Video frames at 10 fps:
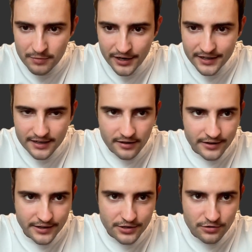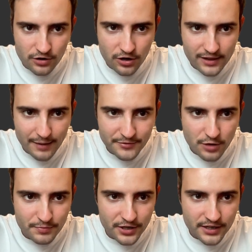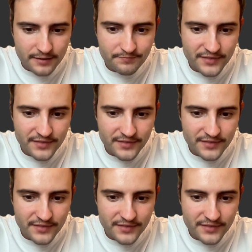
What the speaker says: mark on our Google Colab notebook.